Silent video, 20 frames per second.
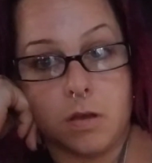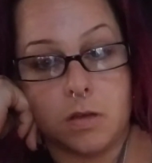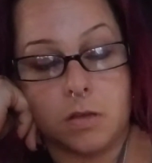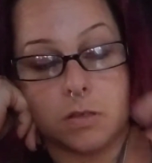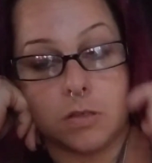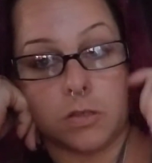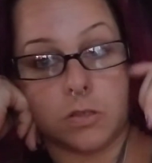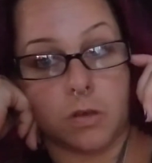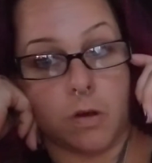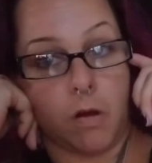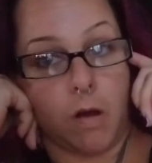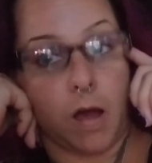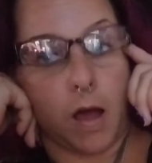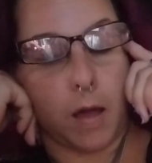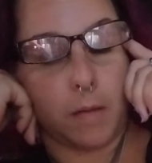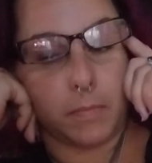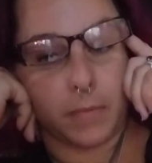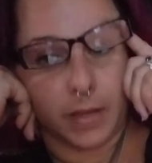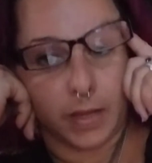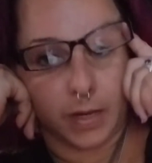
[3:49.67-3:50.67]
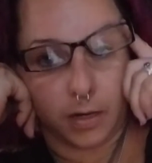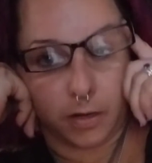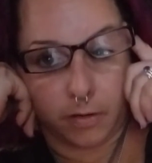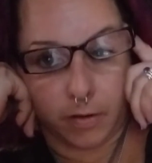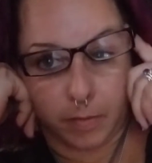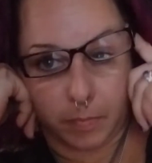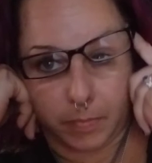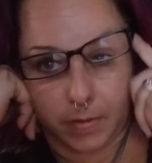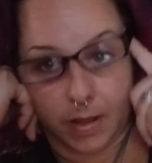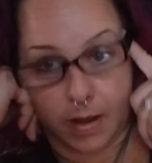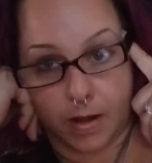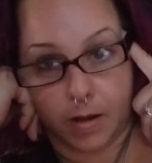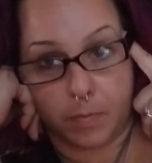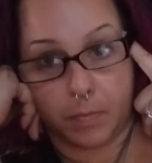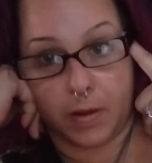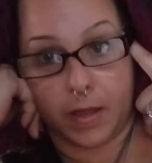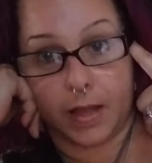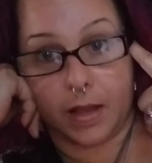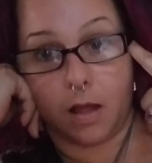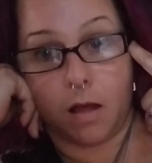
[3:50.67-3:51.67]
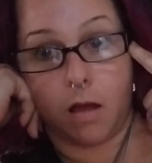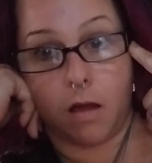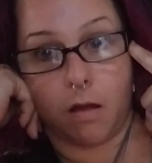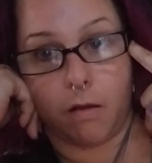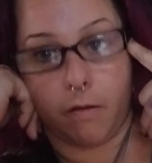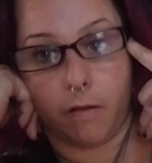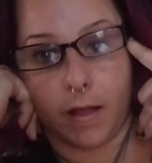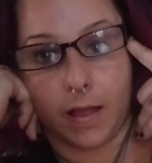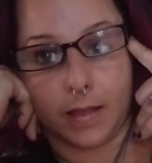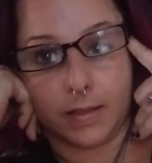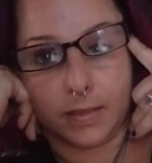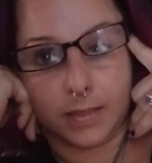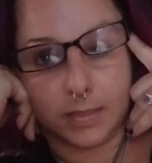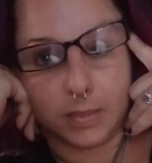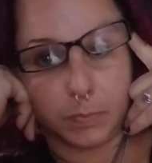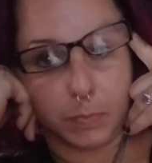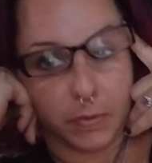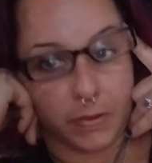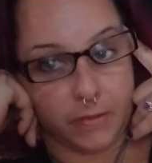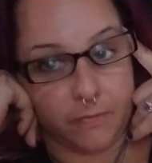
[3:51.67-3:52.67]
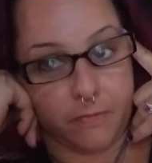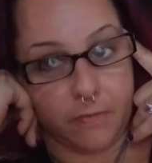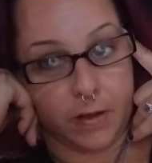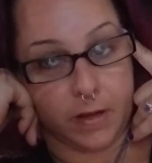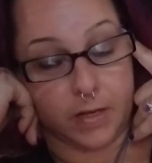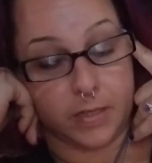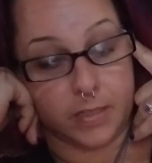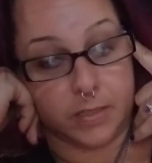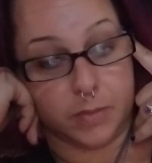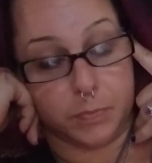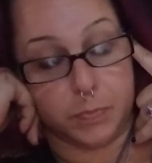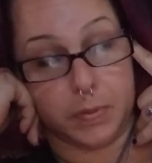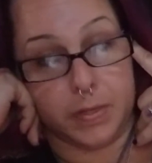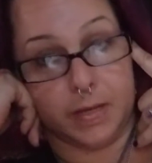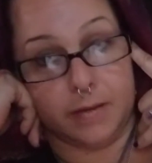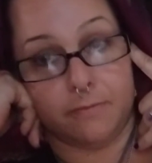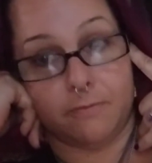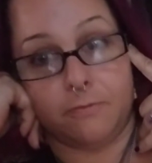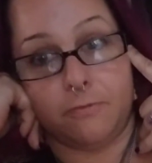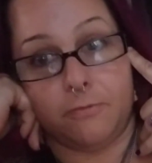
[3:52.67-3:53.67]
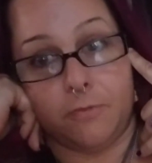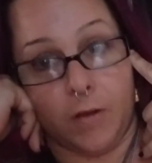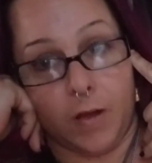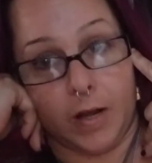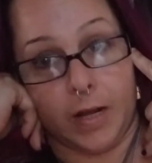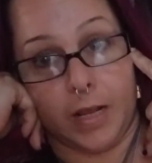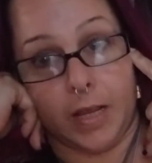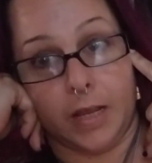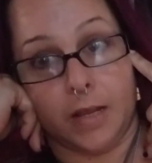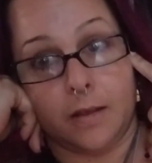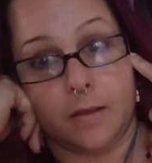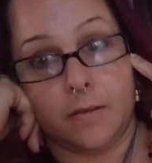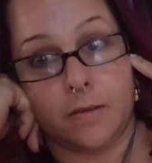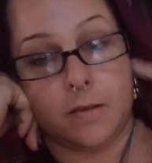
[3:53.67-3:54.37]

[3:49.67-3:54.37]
So I'm getting creeped out. I'm like, alright, this motherfucker is being funny.